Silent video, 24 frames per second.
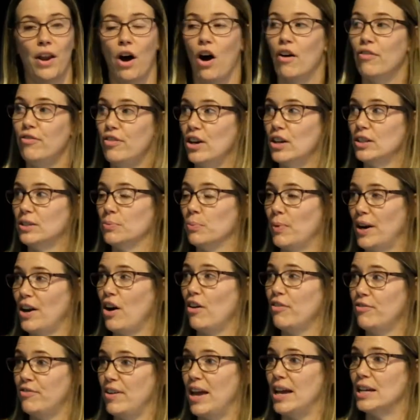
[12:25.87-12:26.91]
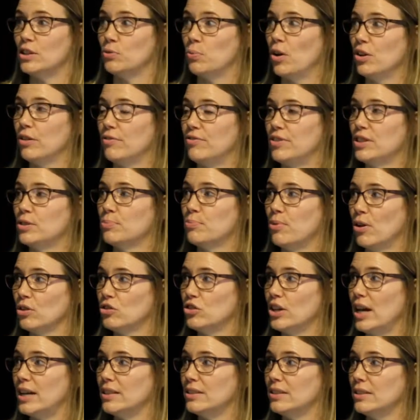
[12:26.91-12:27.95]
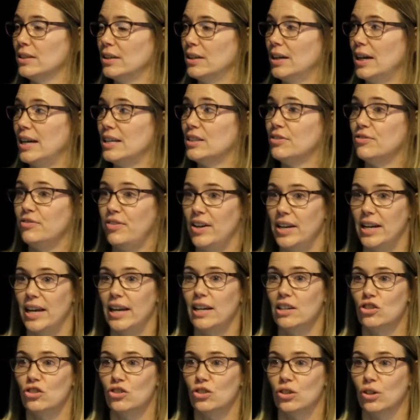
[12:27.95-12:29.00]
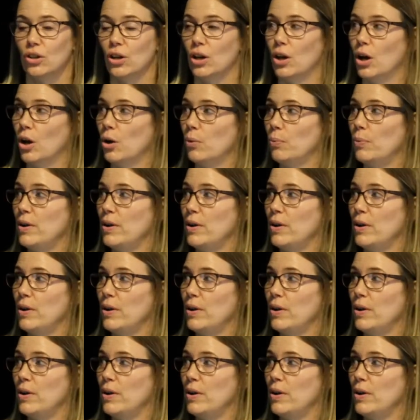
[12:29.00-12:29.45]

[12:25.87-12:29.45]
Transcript: when our phase one of this project is finished,